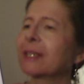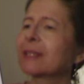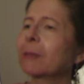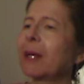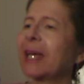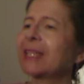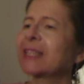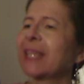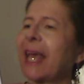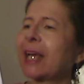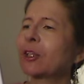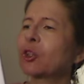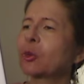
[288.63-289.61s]
into my
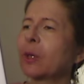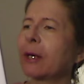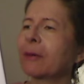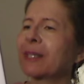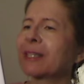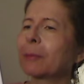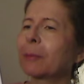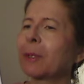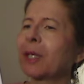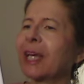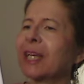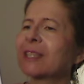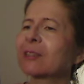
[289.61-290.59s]
sanctuaries, the
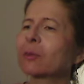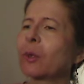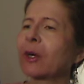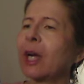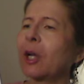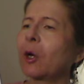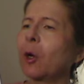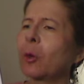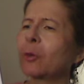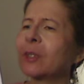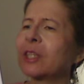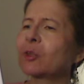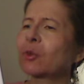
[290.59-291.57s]
places where I
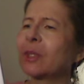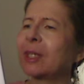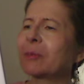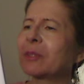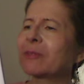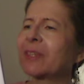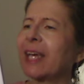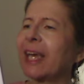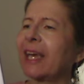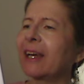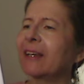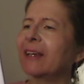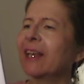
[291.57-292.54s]
only dreamed of
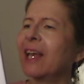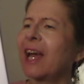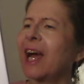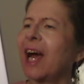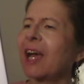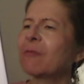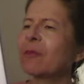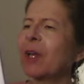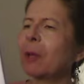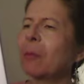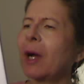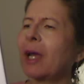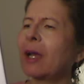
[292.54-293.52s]
Gail, I
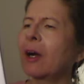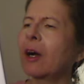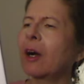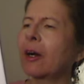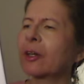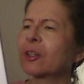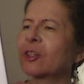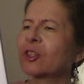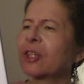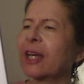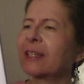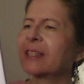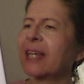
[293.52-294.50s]
felt my heart
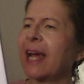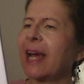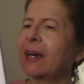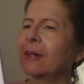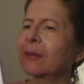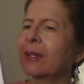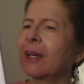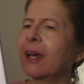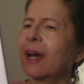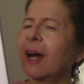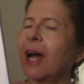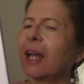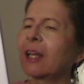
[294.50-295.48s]
shut down.
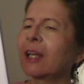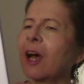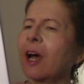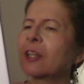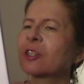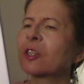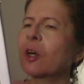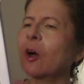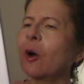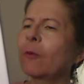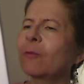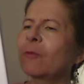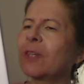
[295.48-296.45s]
I lost
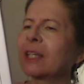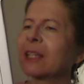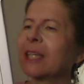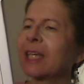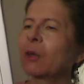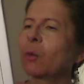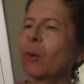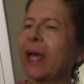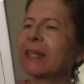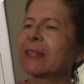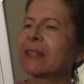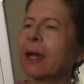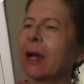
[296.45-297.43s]
all feeling and
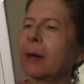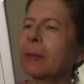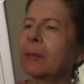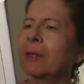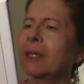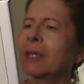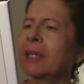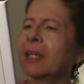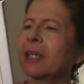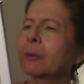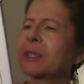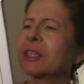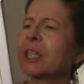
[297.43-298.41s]
went numb.
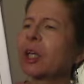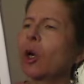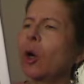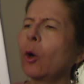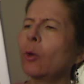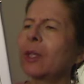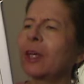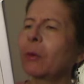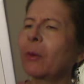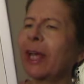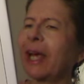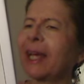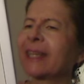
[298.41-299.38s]
It was the only
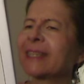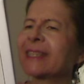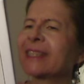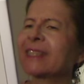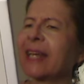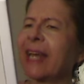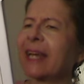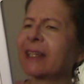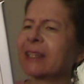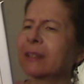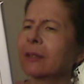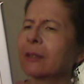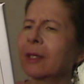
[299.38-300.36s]
way I could stand
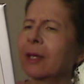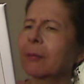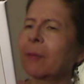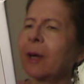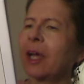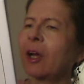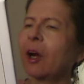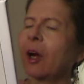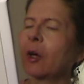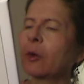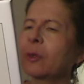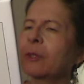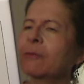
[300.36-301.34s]
it. My
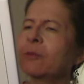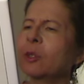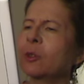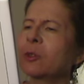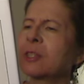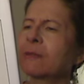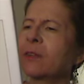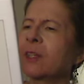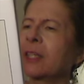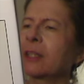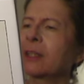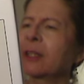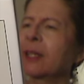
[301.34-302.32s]
heart refused to
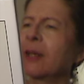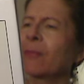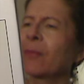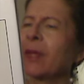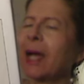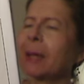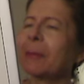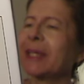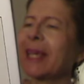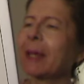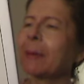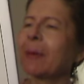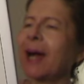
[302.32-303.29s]
feel. I
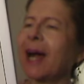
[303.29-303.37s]
became